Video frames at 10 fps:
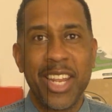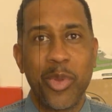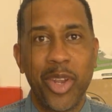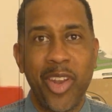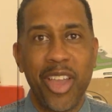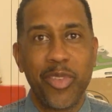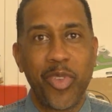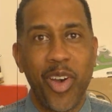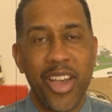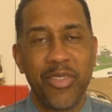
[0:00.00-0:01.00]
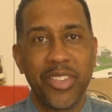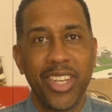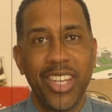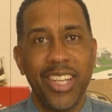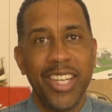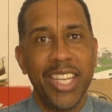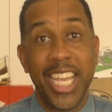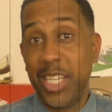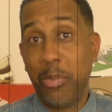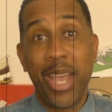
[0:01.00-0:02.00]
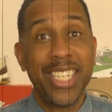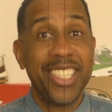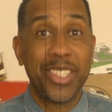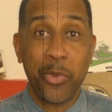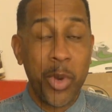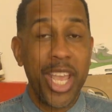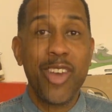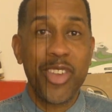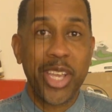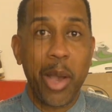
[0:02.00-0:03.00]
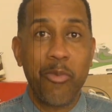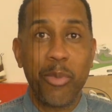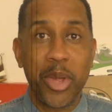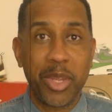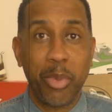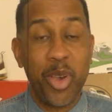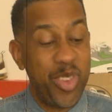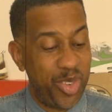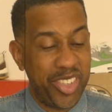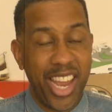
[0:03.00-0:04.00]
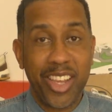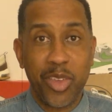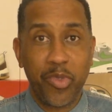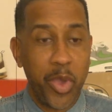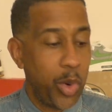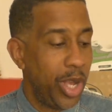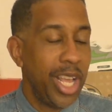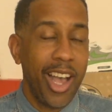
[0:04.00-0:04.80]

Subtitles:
or the 95s, it depends what area you come from, I suppose, or just how you feel.